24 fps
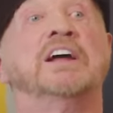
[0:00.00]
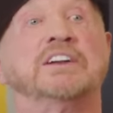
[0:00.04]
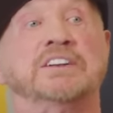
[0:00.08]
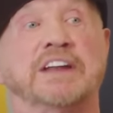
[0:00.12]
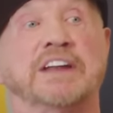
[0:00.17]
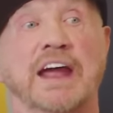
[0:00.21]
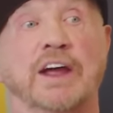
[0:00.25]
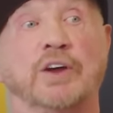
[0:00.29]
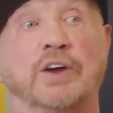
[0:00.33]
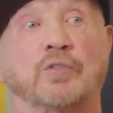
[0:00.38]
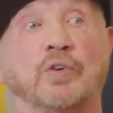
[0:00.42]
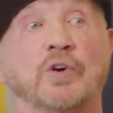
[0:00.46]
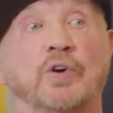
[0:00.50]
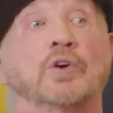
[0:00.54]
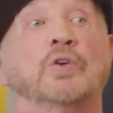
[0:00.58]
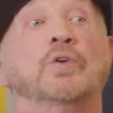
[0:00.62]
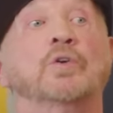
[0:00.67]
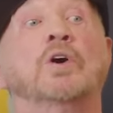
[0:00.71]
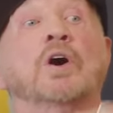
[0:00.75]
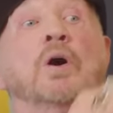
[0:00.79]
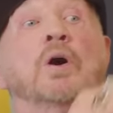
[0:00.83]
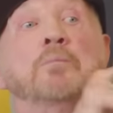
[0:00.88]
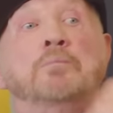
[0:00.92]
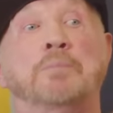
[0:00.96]
Day
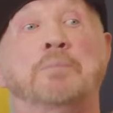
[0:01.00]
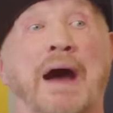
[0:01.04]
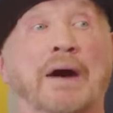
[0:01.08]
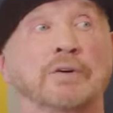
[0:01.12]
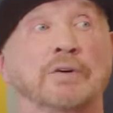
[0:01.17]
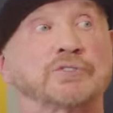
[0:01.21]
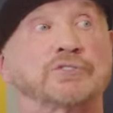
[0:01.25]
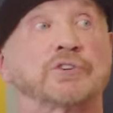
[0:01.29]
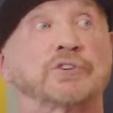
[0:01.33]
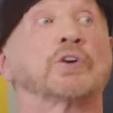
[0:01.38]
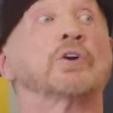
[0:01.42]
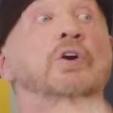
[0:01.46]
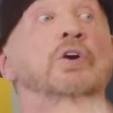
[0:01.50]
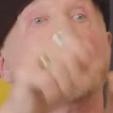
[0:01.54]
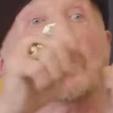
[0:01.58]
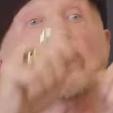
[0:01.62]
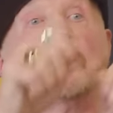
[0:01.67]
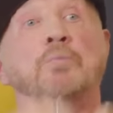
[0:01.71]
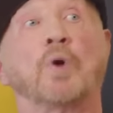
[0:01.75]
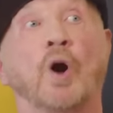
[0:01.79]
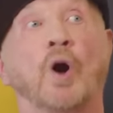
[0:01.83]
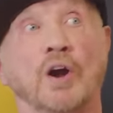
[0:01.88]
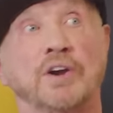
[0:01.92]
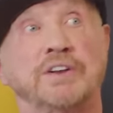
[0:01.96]
crew, bouncer,
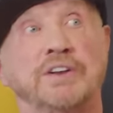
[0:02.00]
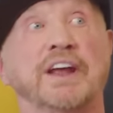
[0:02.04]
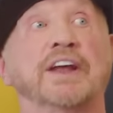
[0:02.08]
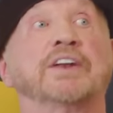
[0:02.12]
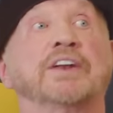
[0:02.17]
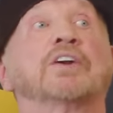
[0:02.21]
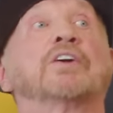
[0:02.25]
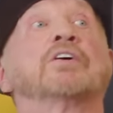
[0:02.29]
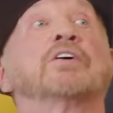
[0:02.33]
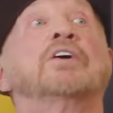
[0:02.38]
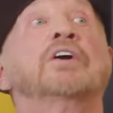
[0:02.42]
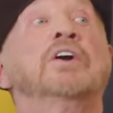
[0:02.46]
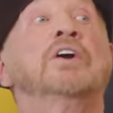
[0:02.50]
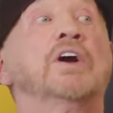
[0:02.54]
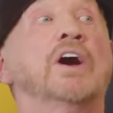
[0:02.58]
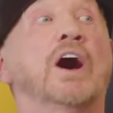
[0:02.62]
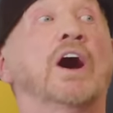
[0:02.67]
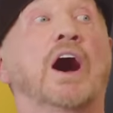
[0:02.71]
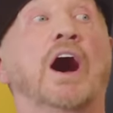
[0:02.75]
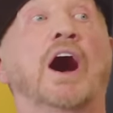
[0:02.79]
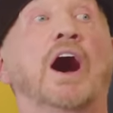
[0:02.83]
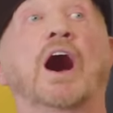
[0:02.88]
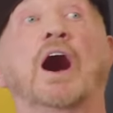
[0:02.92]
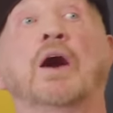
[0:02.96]
bartender,
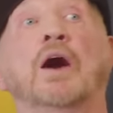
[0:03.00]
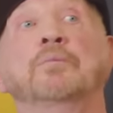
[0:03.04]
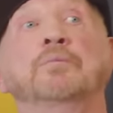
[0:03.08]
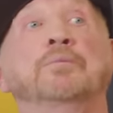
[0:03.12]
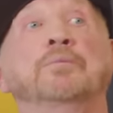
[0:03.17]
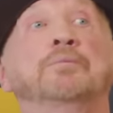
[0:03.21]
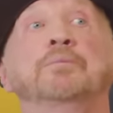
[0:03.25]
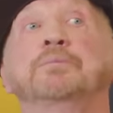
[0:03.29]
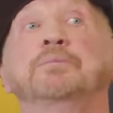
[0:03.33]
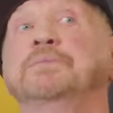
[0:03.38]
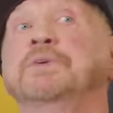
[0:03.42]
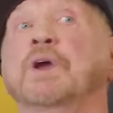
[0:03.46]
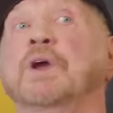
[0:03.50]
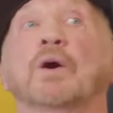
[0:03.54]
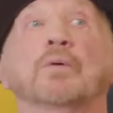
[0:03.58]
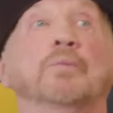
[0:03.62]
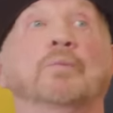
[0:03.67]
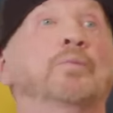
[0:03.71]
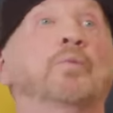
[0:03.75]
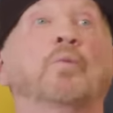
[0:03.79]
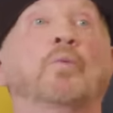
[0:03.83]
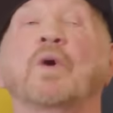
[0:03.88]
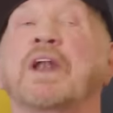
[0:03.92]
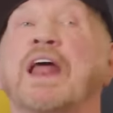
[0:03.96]
um, you know,
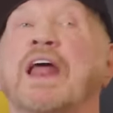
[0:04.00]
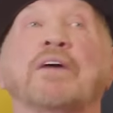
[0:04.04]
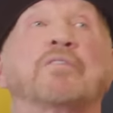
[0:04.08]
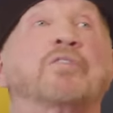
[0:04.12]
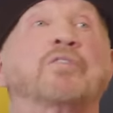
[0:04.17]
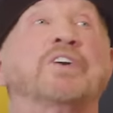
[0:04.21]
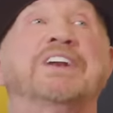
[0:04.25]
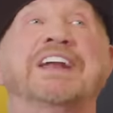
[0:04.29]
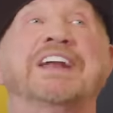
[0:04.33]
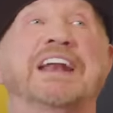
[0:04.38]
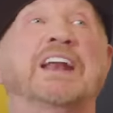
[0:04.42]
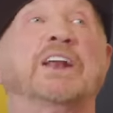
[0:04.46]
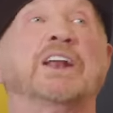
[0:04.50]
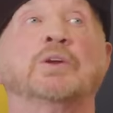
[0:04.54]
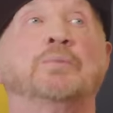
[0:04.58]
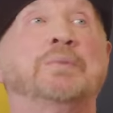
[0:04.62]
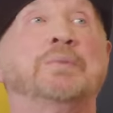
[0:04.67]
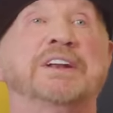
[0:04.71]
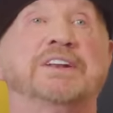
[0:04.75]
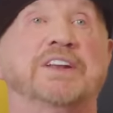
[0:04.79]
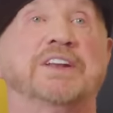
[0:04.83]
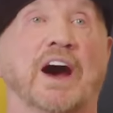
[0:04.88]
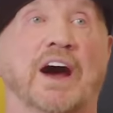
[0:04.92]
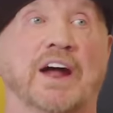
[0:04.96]
whatever needed to
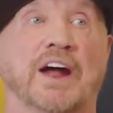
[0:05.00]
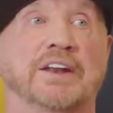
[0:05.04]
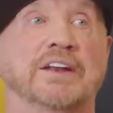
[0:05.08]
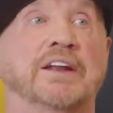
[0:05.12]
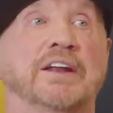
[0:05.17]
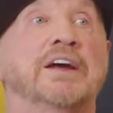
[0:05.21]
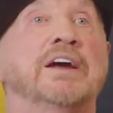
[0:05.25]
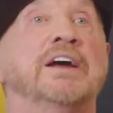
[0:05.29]
be done.